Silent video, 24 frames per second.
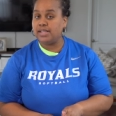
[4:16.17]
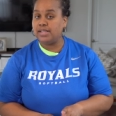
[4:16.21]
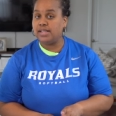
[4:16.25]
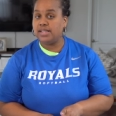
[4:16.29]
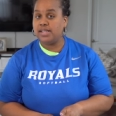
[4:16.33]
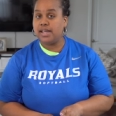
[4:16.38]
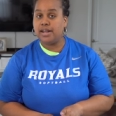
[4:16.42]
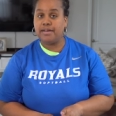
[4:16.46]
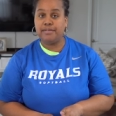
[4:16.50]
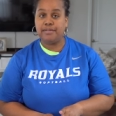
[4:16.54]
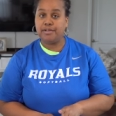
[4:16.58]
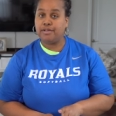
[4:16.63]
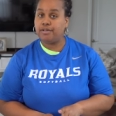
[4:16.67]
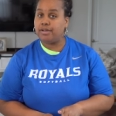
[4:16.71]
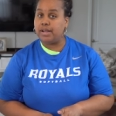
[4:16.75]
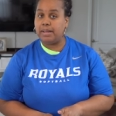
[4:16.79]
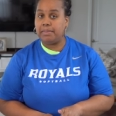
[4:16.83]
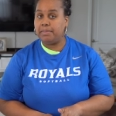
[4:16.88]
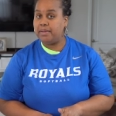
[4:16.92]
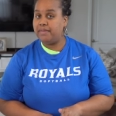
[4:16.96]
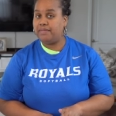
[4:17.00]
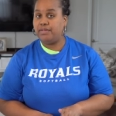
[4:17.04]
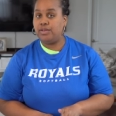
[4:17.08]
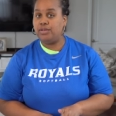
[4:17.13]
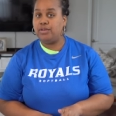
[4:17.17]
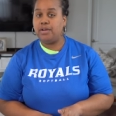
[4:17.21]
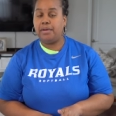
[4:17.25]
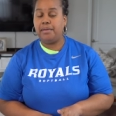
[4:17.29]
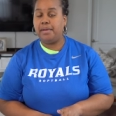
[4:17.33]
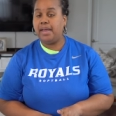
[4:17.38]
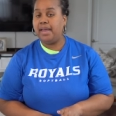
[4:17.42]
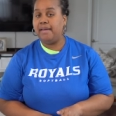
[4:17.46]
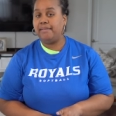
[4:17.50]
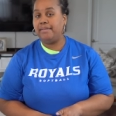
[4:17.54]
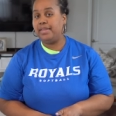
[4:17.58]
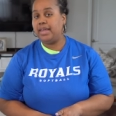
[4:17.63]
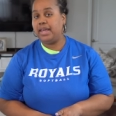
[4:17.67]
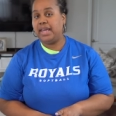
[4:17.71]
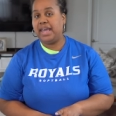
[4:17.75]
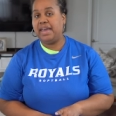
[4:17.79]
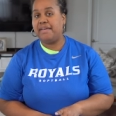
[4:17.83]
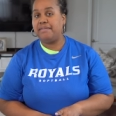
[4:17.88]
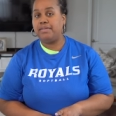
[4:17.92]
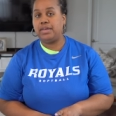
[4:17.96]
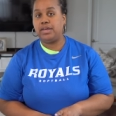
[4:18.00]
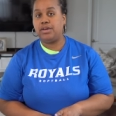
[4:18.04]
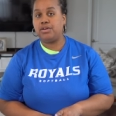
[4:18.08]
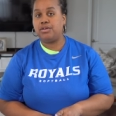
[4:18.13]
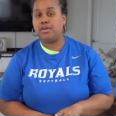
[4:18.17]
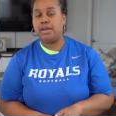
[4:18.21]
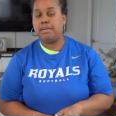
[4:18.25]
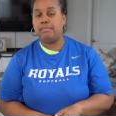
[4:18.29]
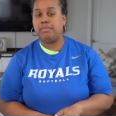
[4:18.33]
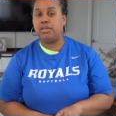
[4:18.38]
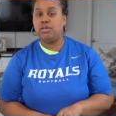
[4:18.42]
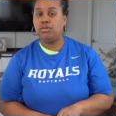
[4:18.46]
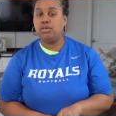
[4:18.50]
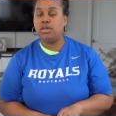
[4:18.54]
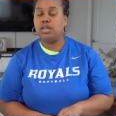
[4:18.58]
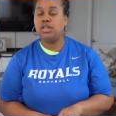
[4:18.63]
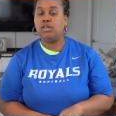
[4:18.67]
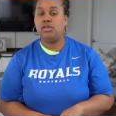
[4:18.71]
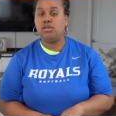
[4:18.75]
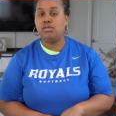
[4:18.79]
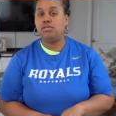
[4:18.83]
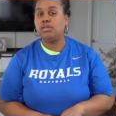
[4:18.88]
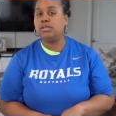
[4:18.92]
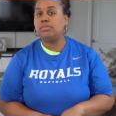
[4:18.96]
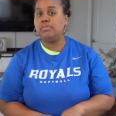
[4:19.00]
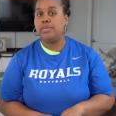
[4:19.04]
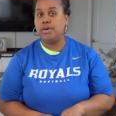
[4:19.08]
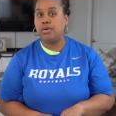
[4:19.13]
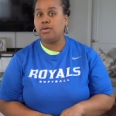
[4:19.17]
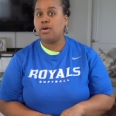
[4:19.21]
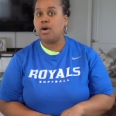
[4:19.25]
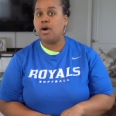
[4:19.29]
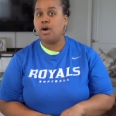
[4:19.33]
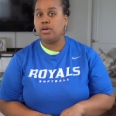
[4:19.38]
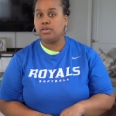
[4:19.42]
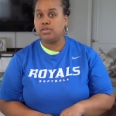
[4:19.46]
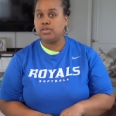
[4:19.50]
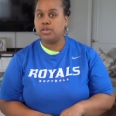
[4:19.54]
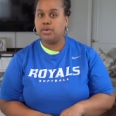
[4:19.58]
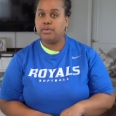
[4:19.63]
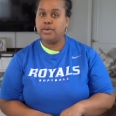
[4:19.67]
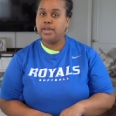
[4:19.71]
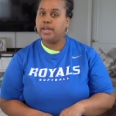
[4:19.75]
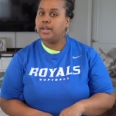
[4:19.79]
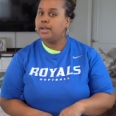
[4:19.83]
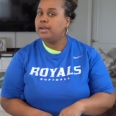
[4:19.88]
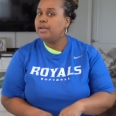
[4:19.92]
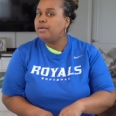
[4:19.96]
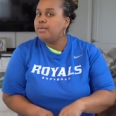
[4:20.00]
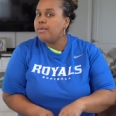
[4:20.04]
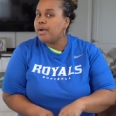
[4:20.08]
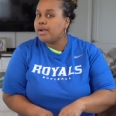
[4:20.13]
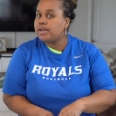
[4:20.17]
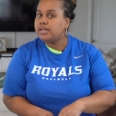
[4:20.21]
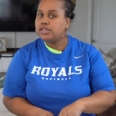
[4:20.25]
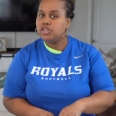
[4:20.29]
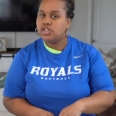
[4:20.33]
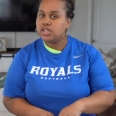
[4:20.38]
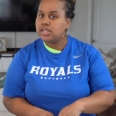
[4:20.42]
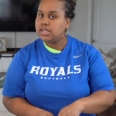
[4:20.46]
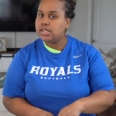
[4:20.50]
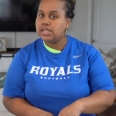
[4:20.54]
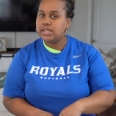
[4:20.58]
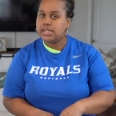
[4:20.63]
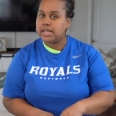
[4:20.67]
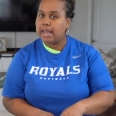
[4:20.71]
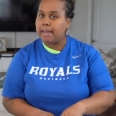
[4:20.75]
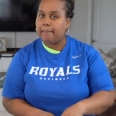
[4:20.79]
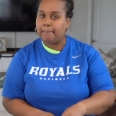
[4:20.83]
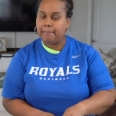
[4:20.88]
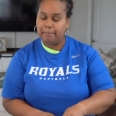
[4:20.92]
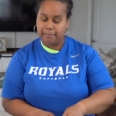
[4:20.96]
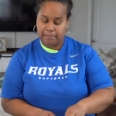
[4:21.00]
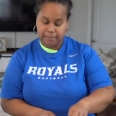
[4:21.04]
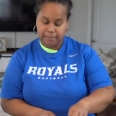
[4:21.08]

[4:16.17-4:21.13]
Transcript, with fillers: instead of cream if you don't have like heavy cream. You can use milk also, and it'll work just the same.